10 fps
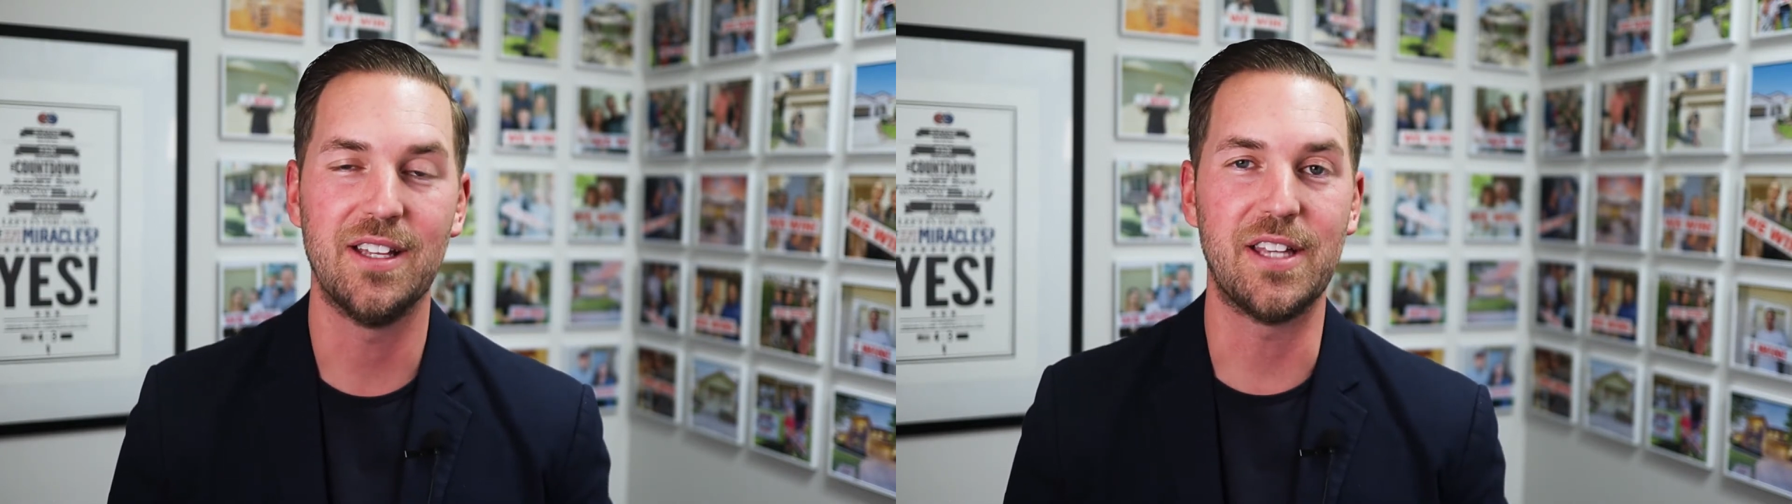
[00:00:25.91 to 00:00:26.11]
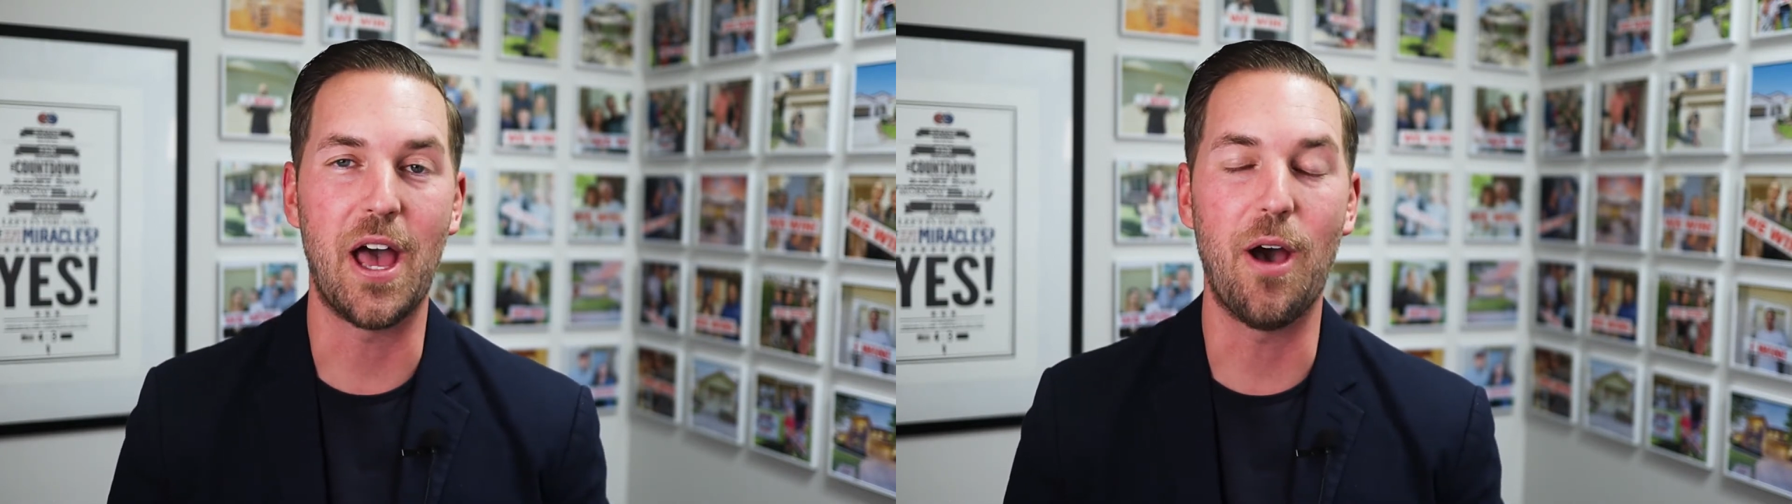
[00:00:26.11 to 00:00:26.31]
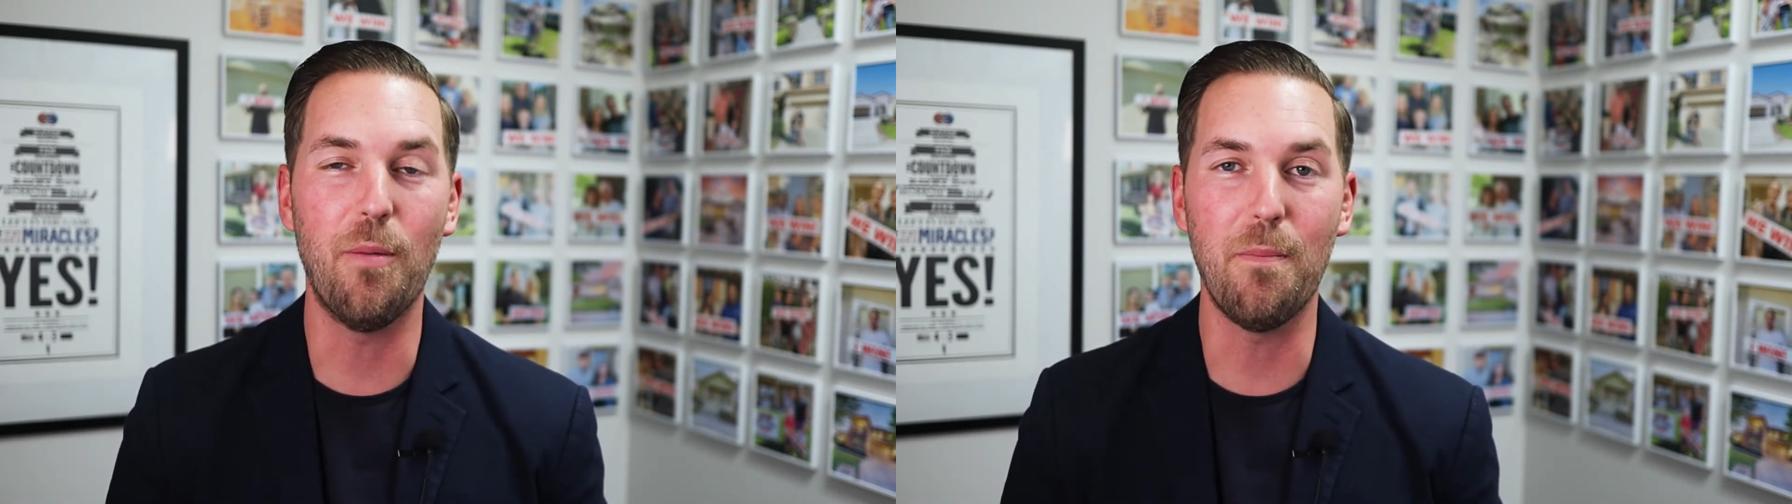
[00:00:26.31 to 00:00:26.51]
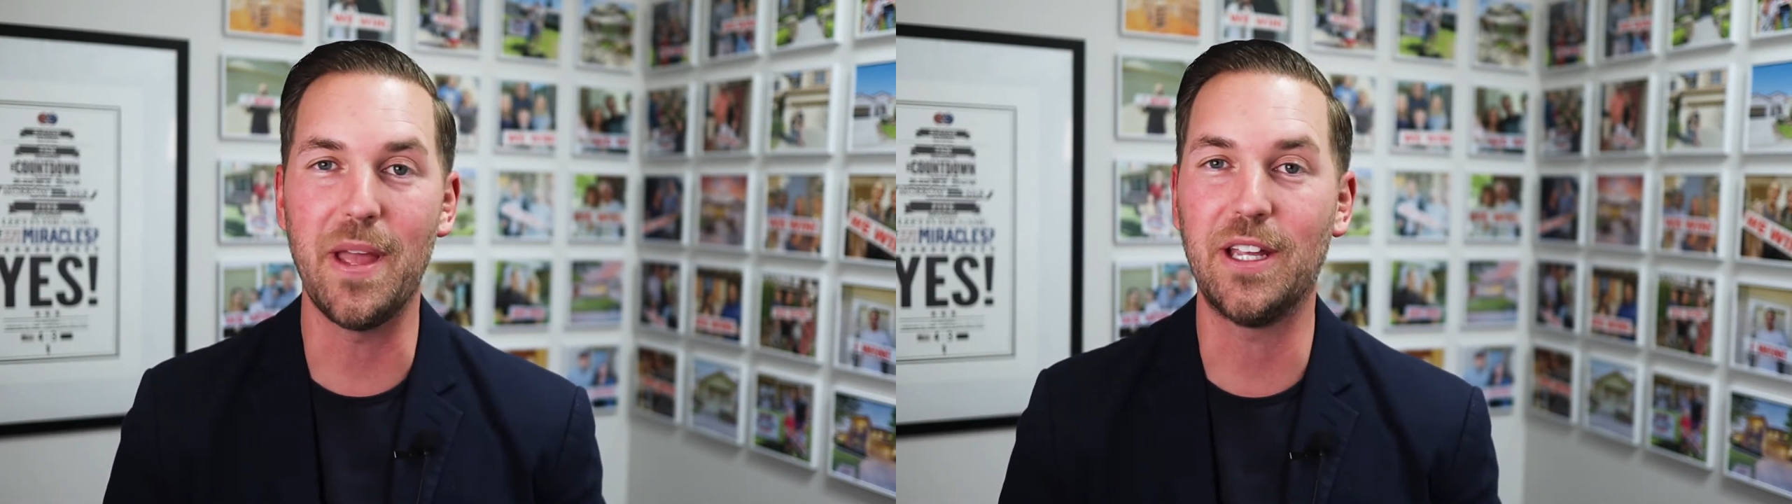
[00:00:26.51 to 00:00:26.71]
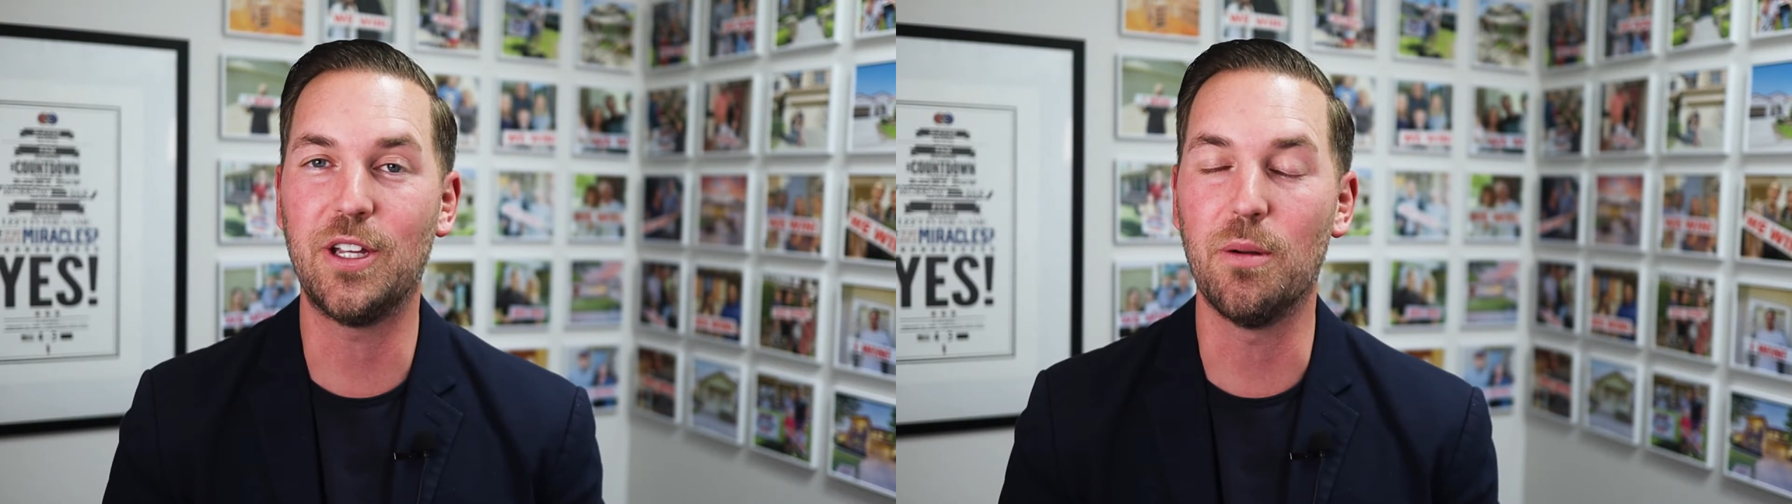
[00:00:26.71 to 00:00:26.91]
to help
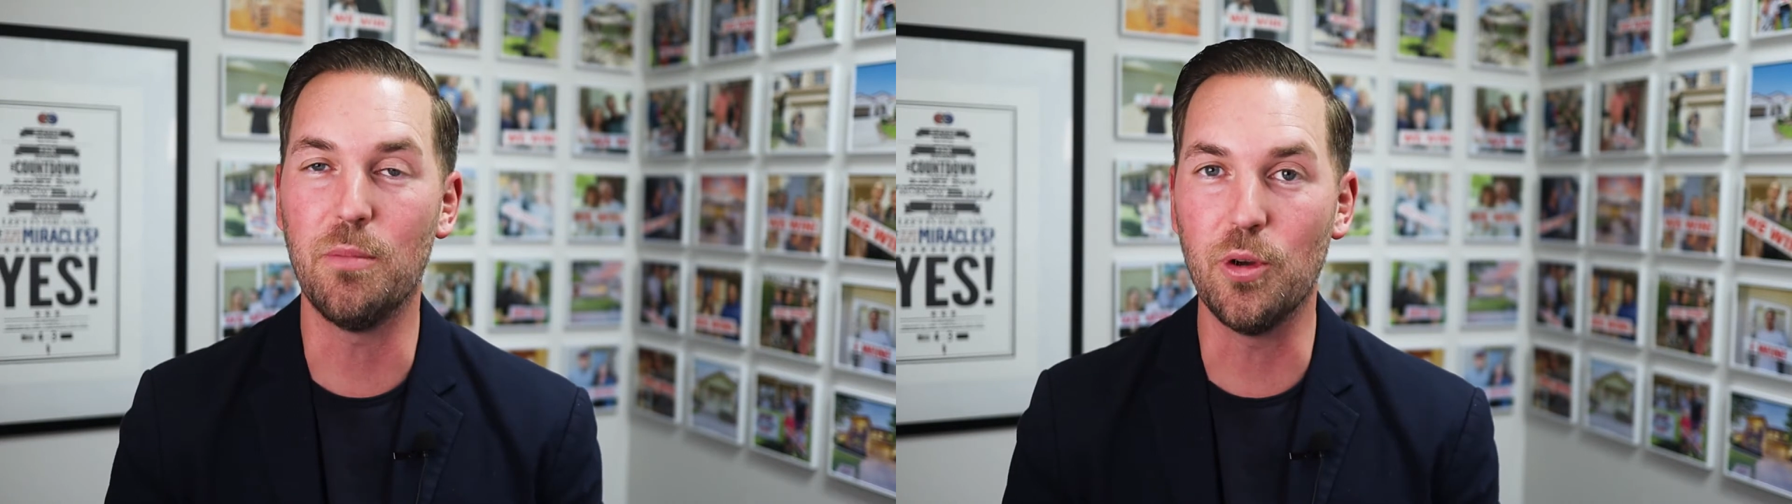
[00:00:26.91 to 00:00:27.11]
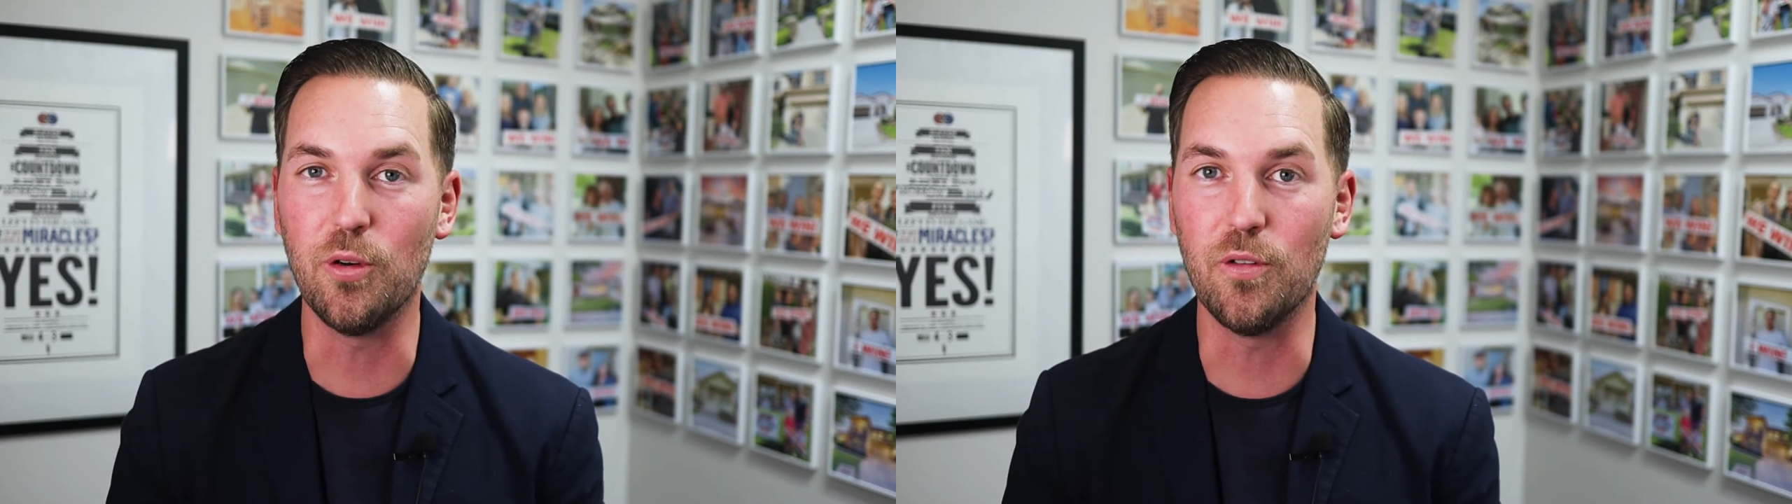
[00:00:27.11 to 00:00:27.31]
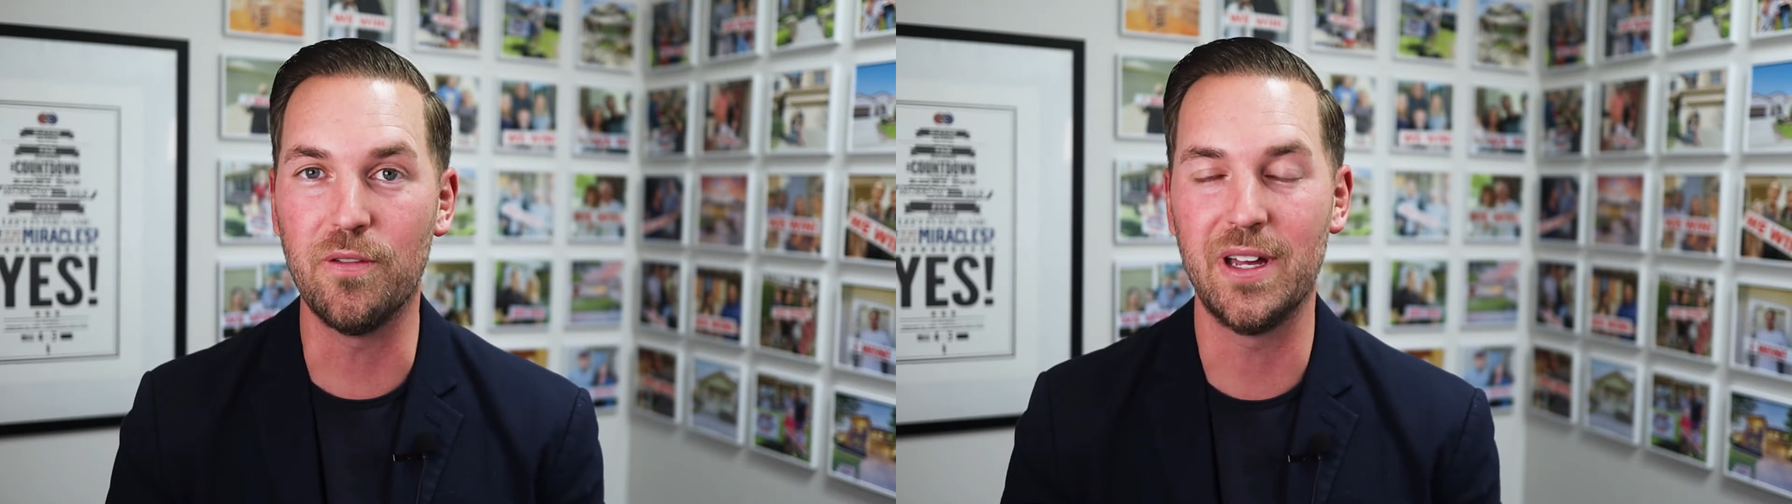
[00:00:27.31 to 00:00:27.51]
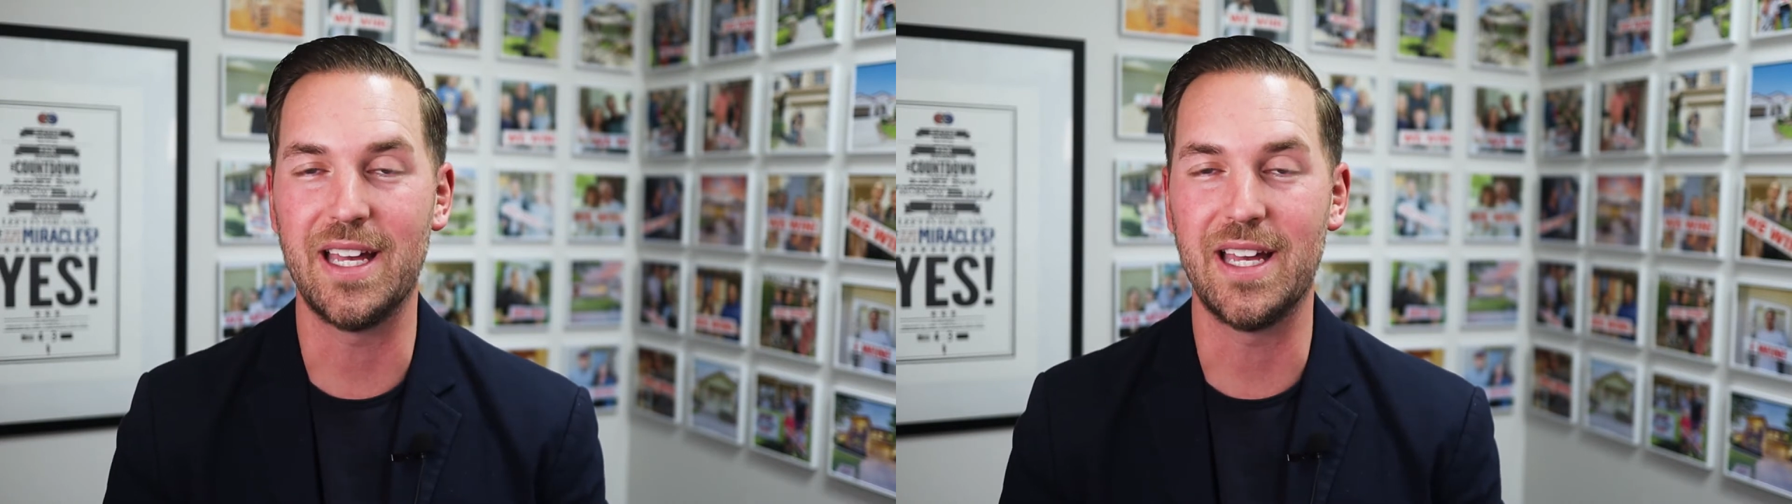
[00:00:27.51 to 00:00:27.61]
make your move